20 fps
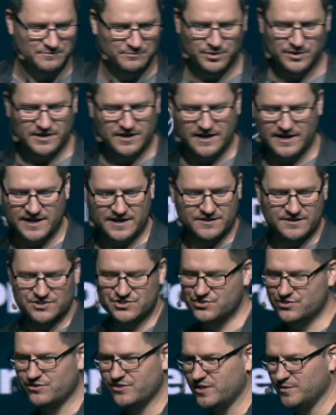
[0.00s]
But I can
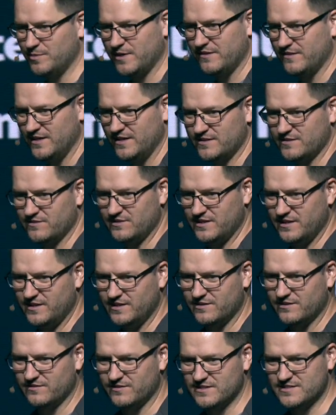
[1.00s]
assure you by the end of the
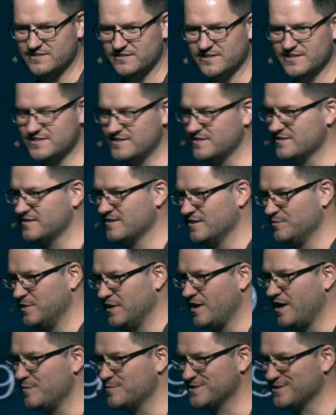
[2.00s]
year, this list is going to be
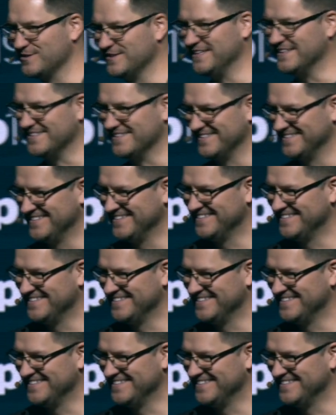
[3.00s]
obsolete.